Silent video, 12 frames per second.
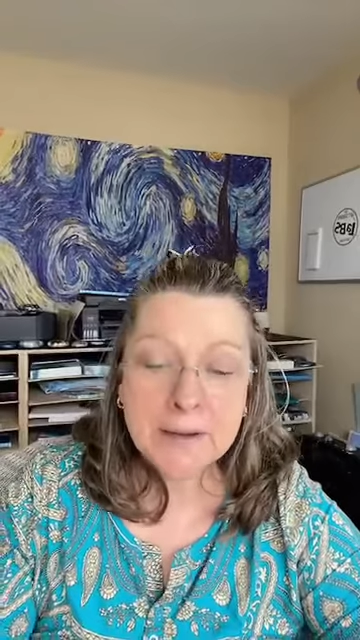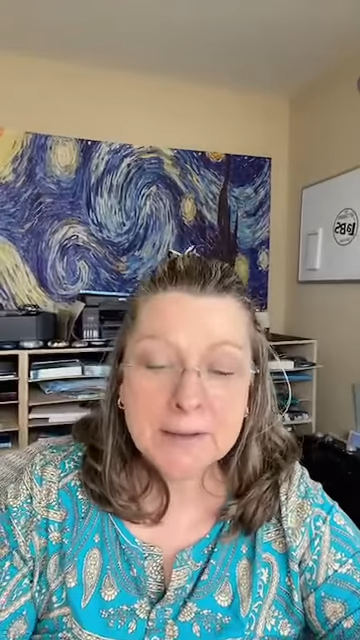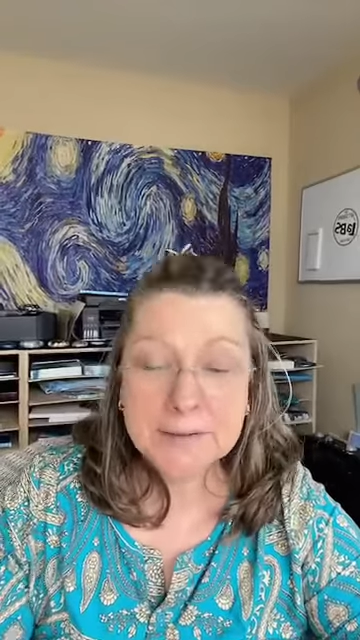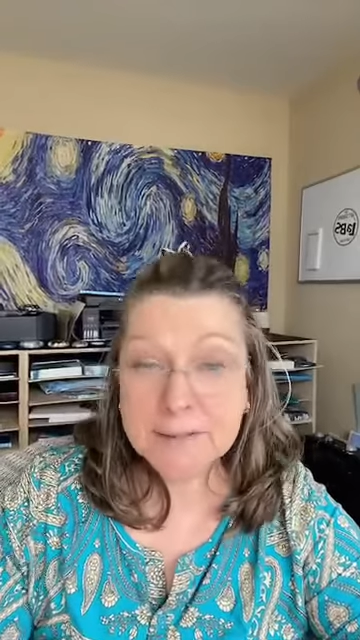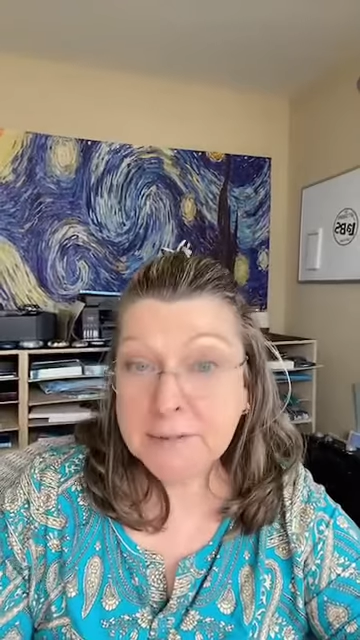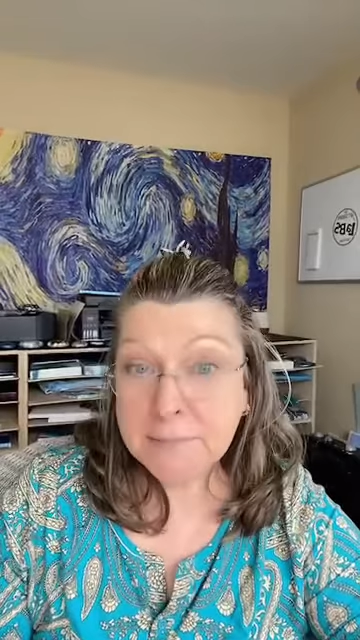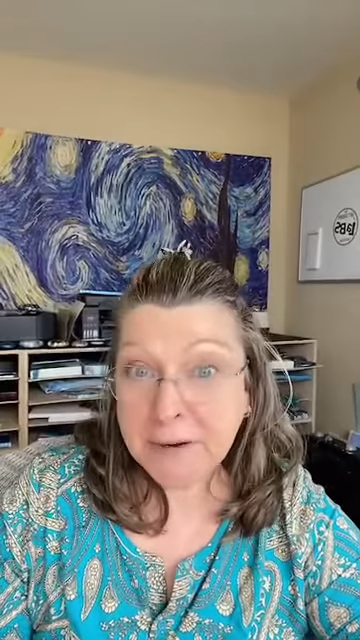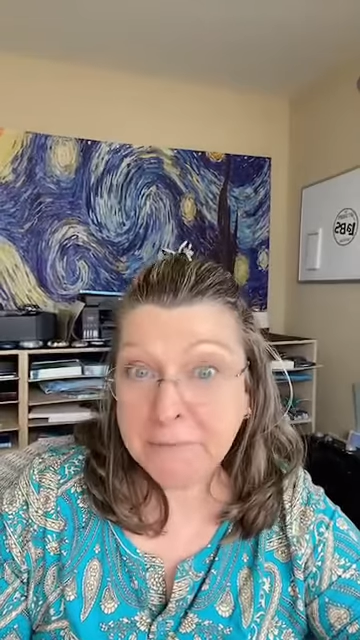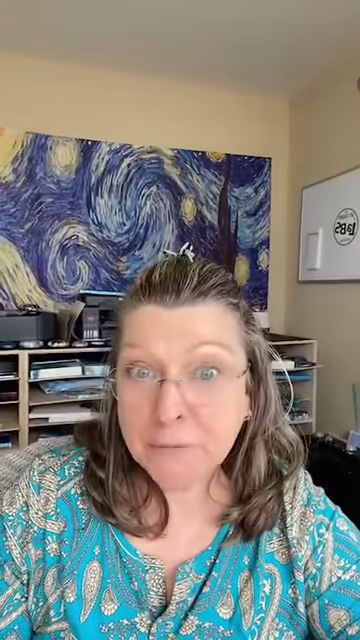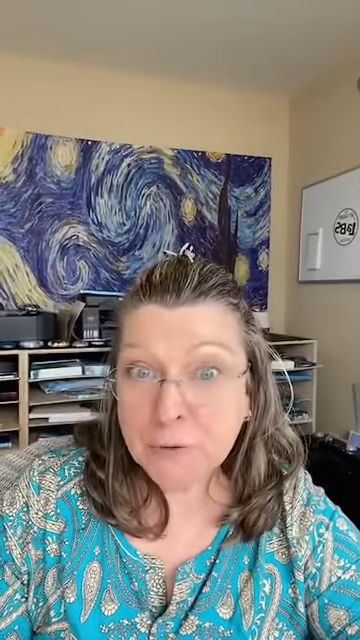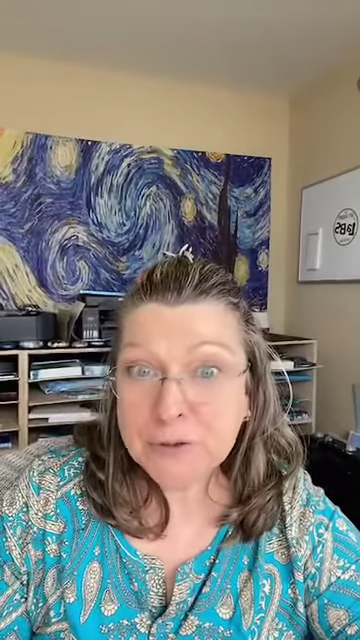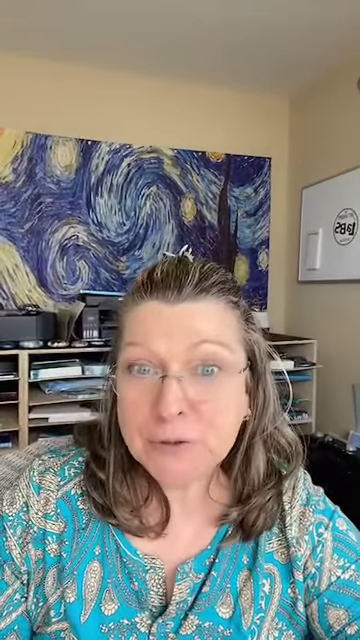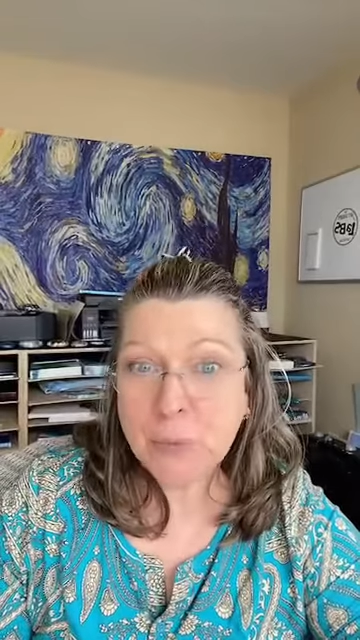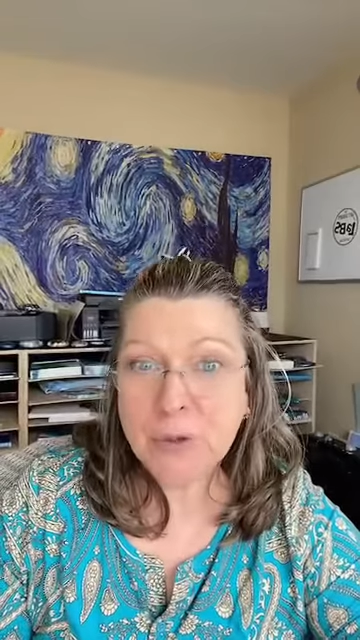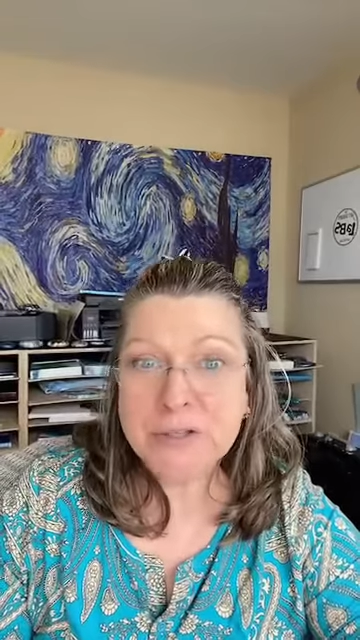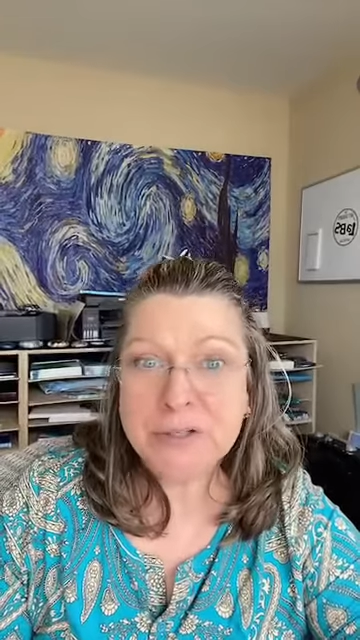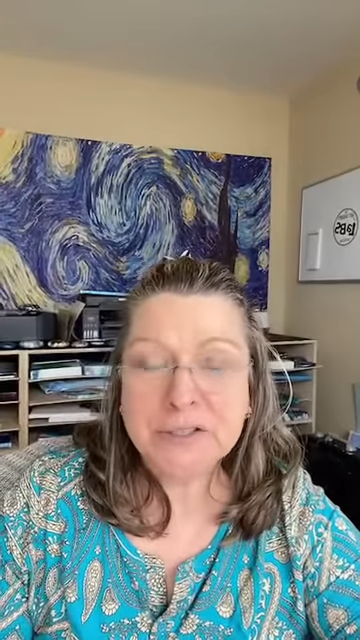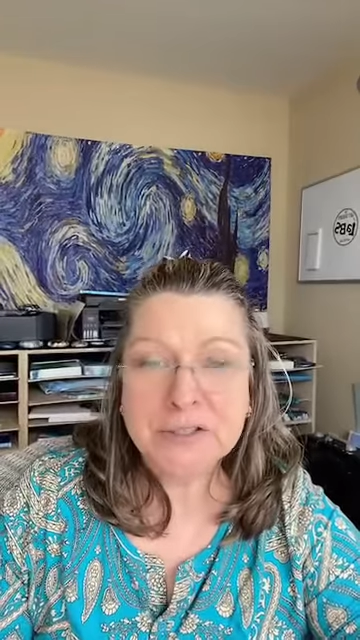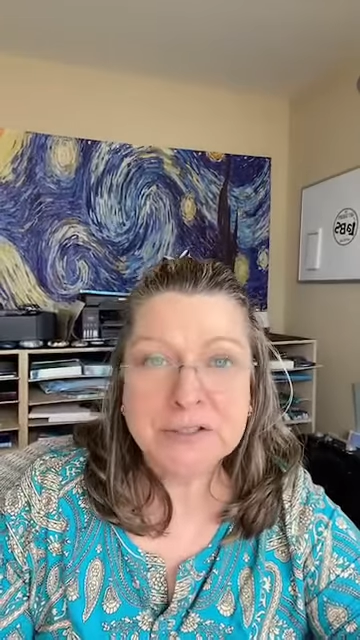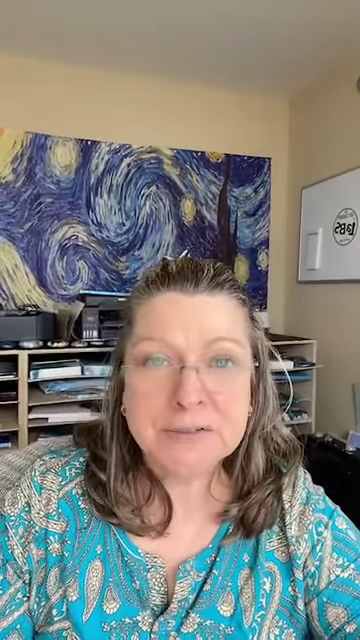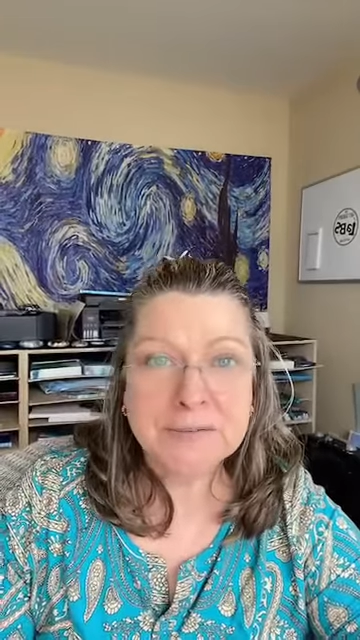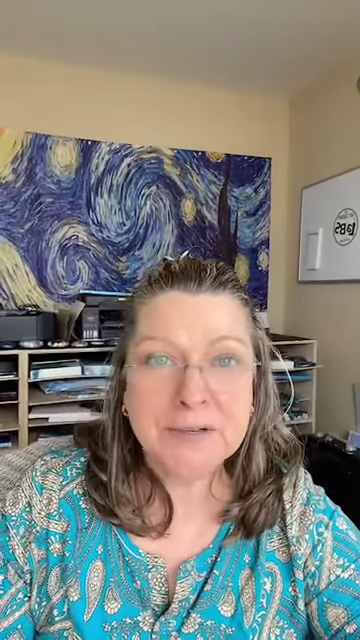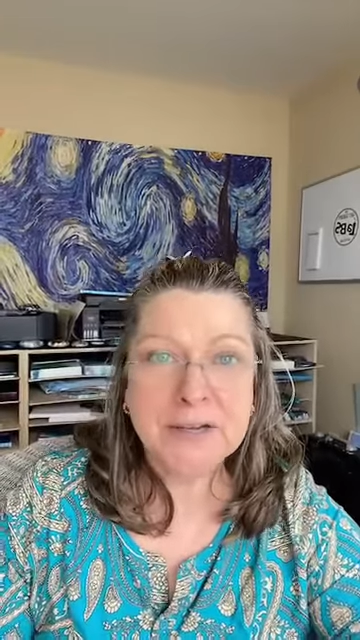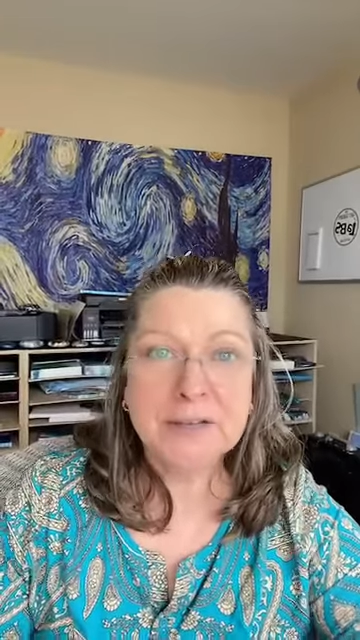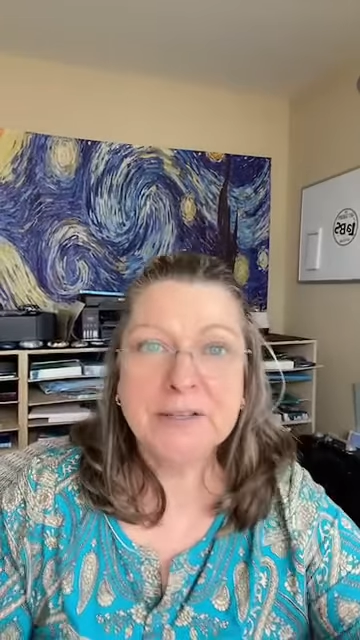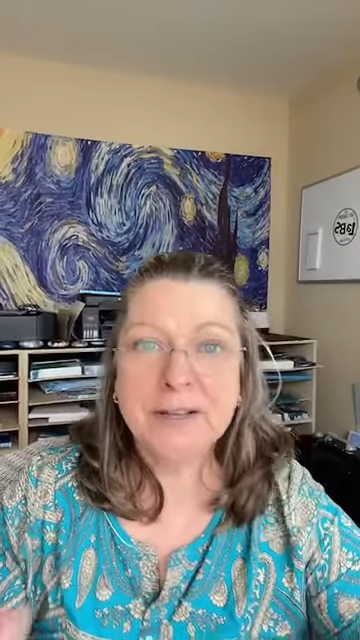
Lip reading: This is my first one, so I just needed